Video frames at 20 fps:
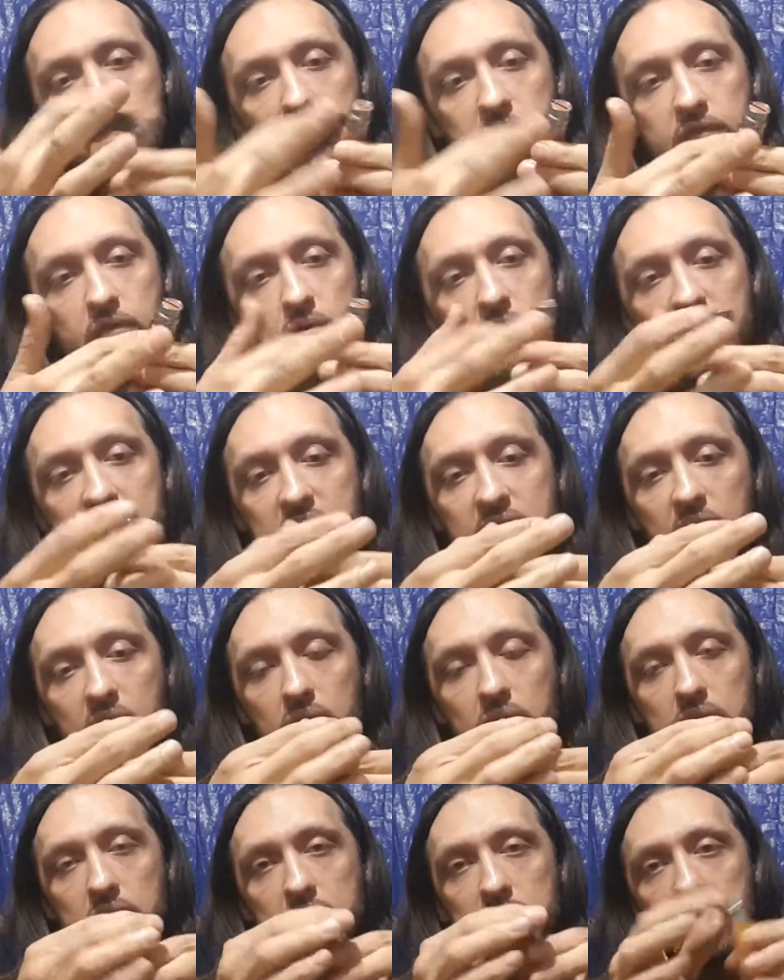fold it
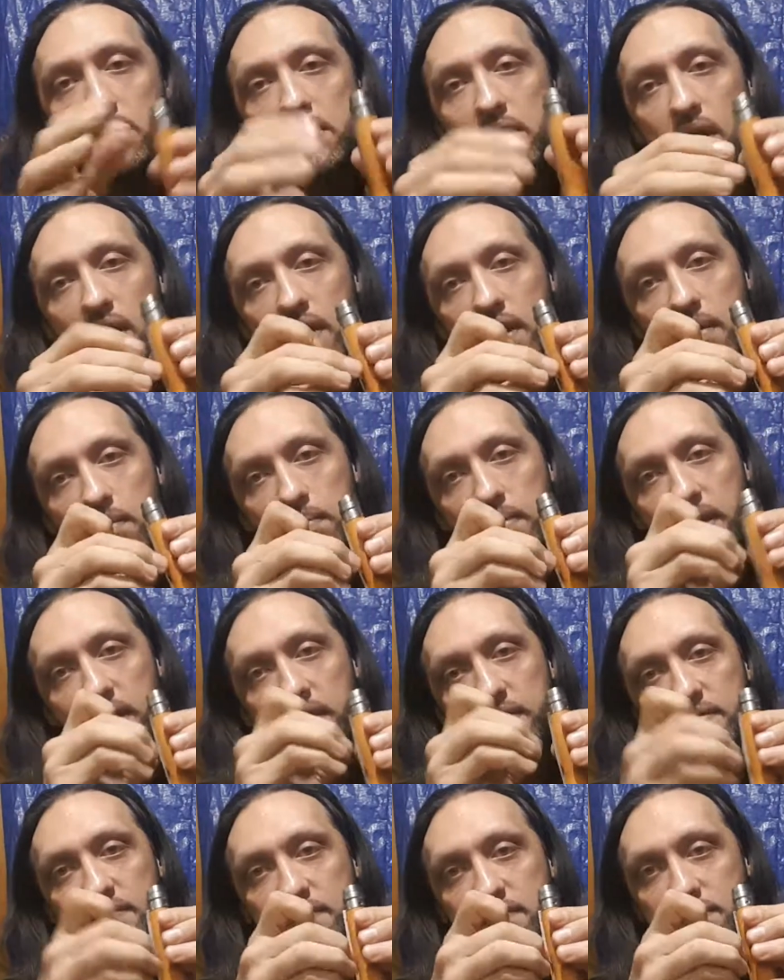down, lock it in
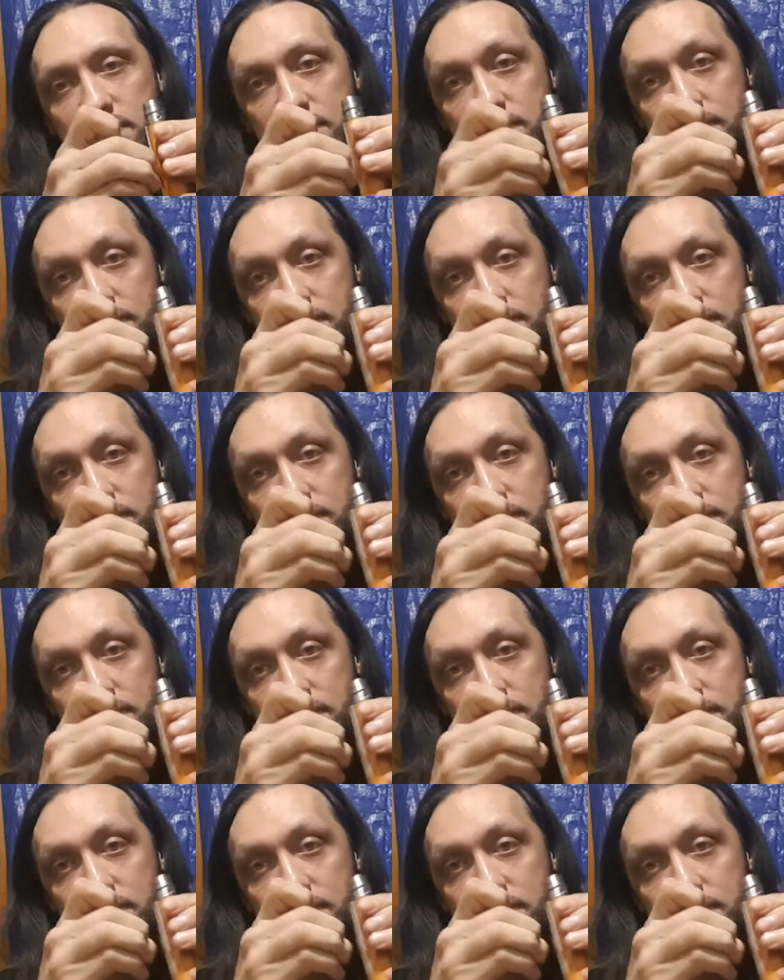place.